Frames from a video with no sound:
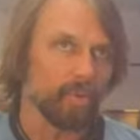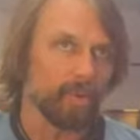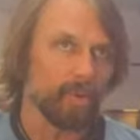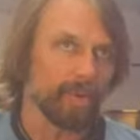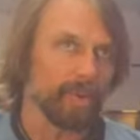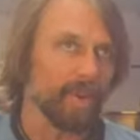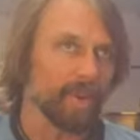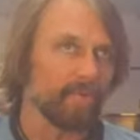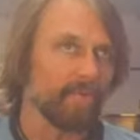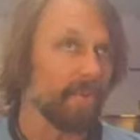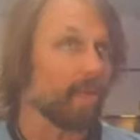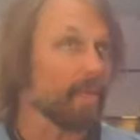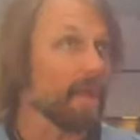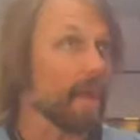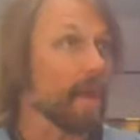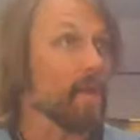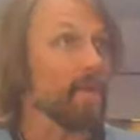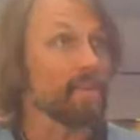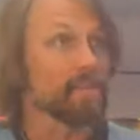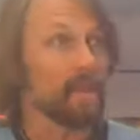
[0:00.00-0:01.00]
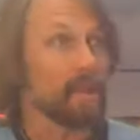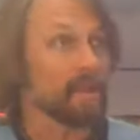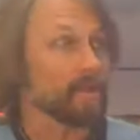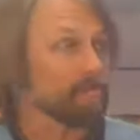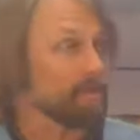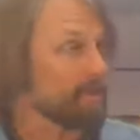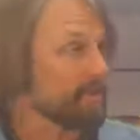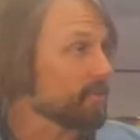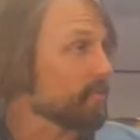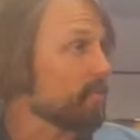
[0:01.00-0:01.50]
where the NFL now has
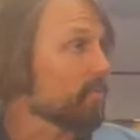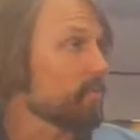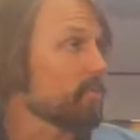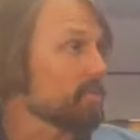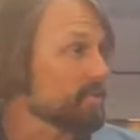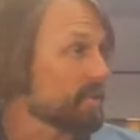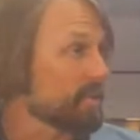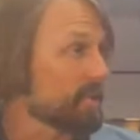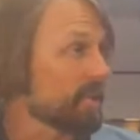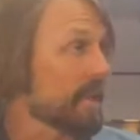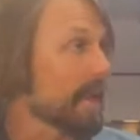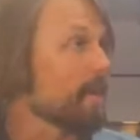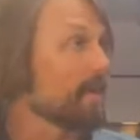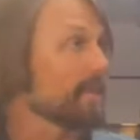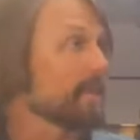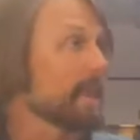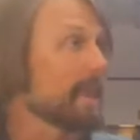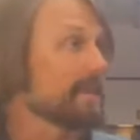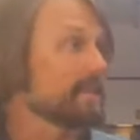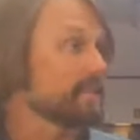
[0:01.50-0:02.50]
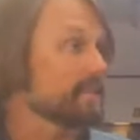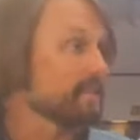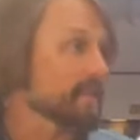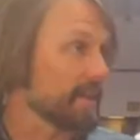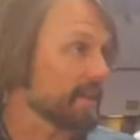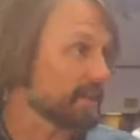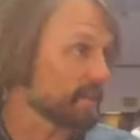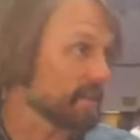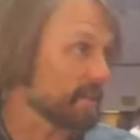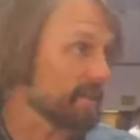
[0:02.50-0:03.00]
bent the rules and allowing guys to
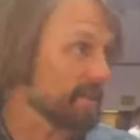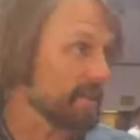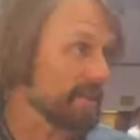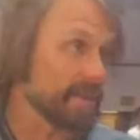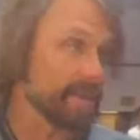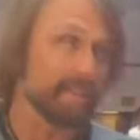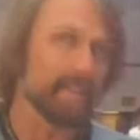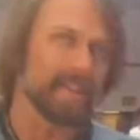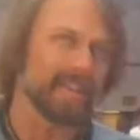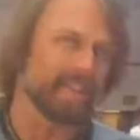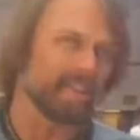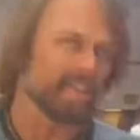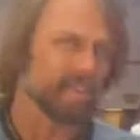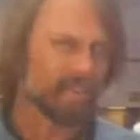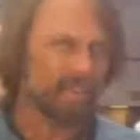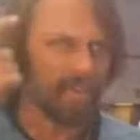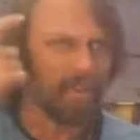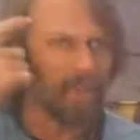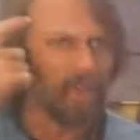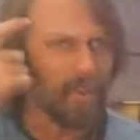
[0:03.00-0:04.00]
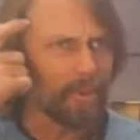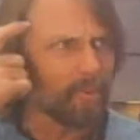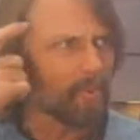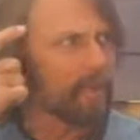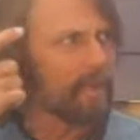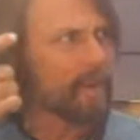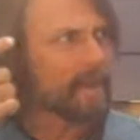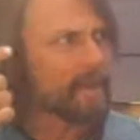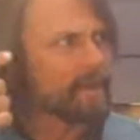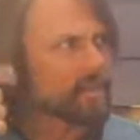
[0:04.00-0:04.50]
take CBD because it's good for your
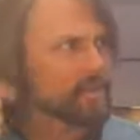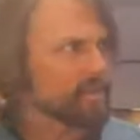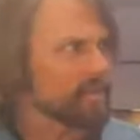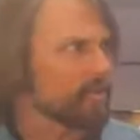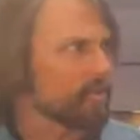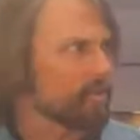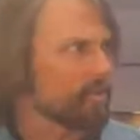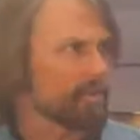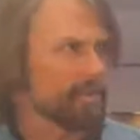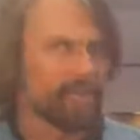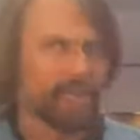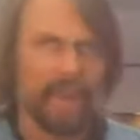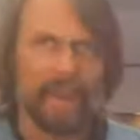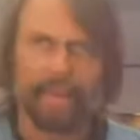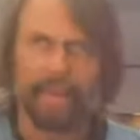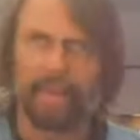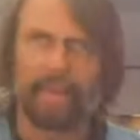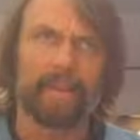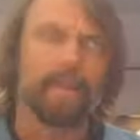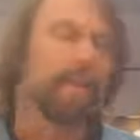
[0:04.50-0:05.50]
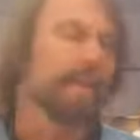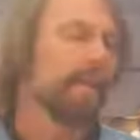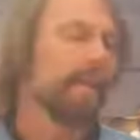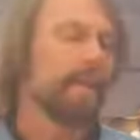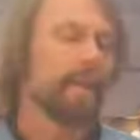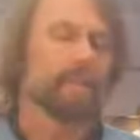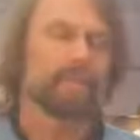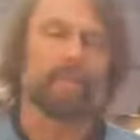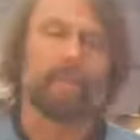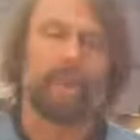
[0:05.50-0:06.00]
brain as a neuroprotectant.
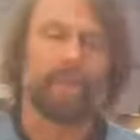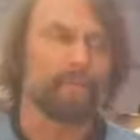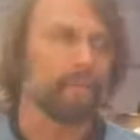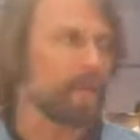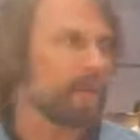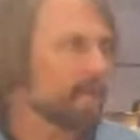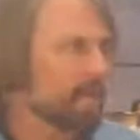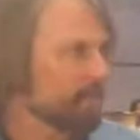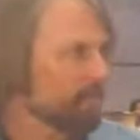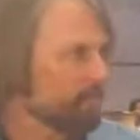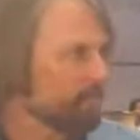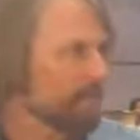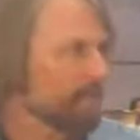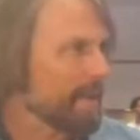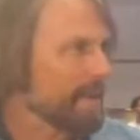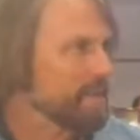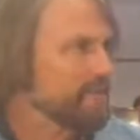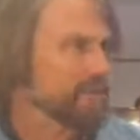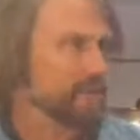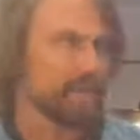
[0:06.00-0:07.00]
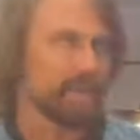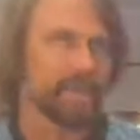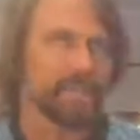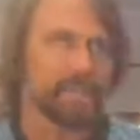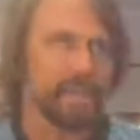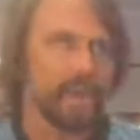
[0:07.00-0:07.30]
It's great for inflammation.